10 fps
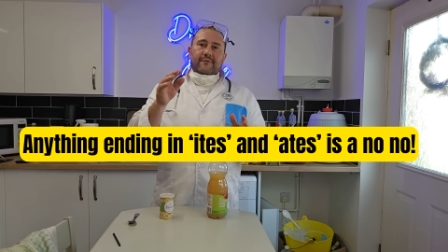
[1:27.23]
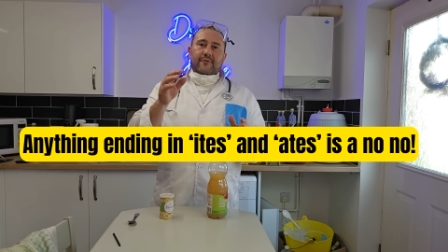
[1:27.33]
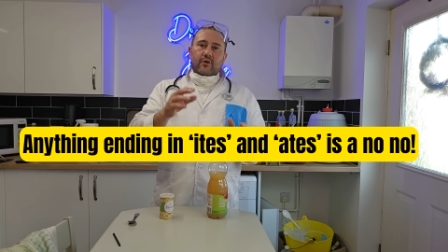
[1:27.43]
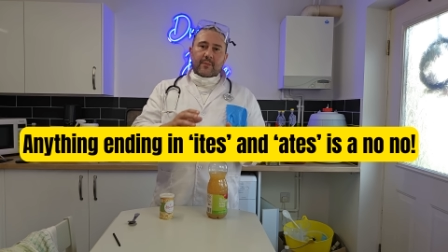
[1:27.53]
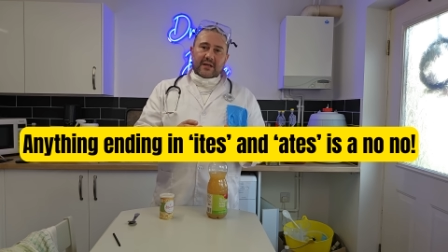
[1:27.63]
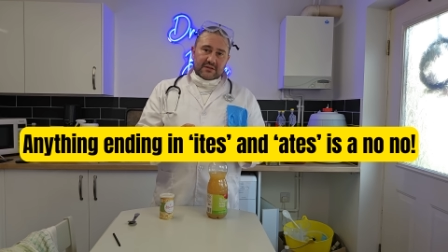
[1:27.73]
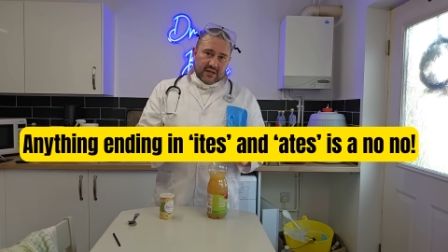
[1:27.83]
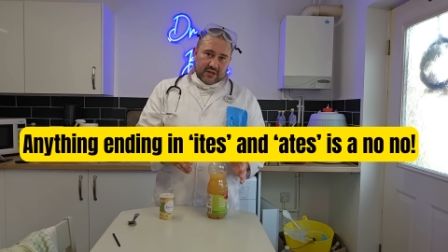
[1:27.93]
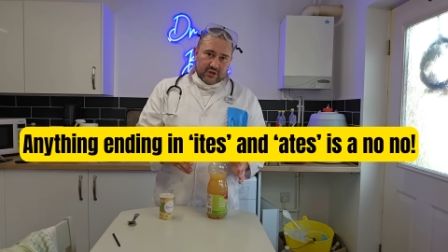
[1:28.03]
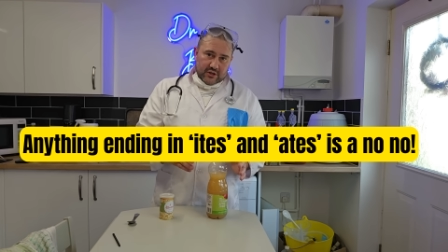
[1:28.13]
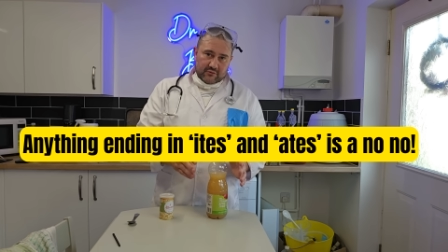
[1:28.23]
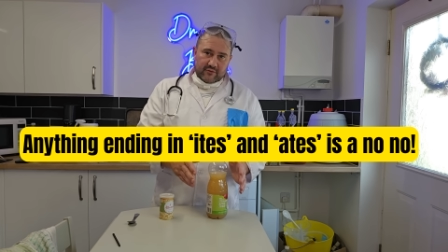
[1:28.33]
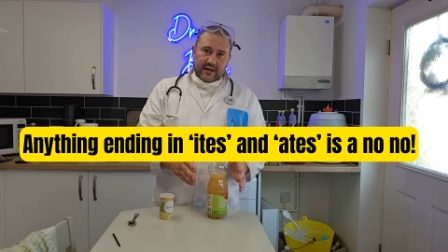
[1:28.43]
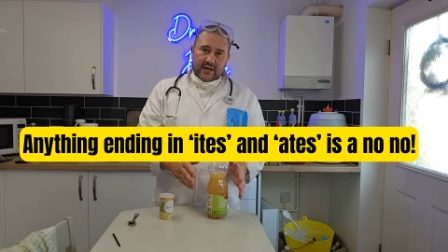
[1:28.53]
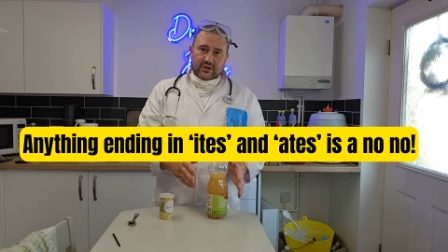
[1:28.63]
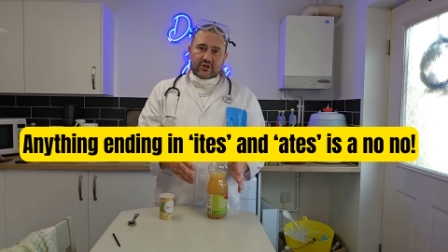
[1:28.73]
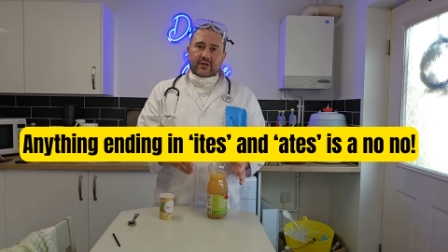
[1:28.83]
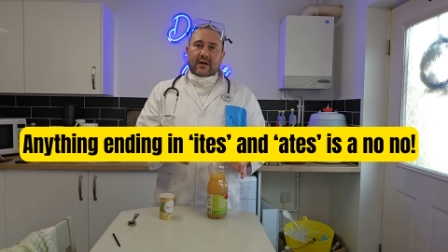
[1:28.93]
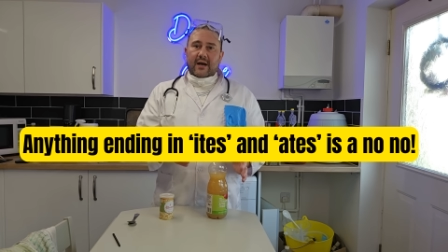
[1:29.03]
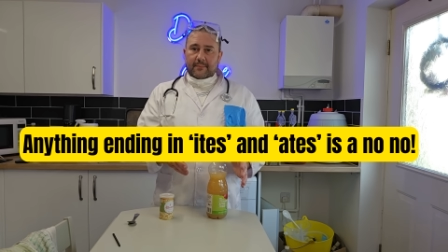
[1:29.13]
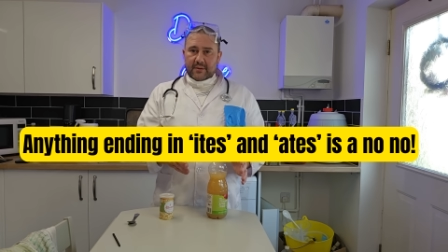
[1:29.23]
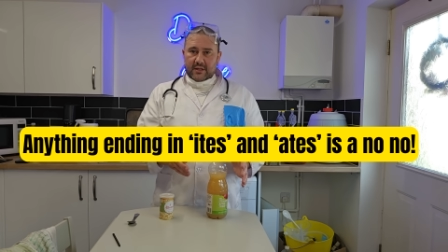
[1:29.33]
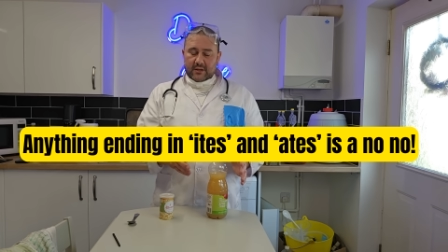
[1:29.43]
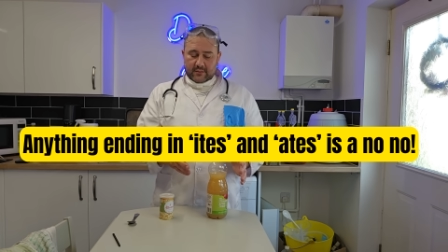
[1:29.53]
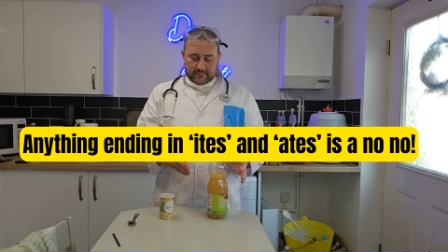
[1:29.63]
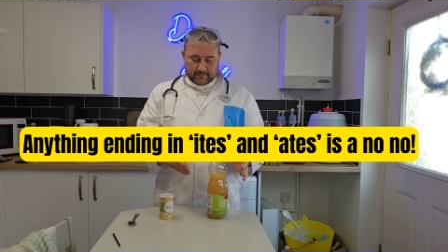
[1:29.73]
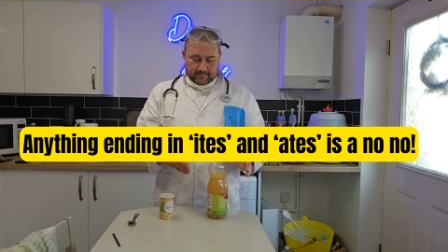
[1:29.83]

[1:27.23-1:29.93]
fermentation reaction happening.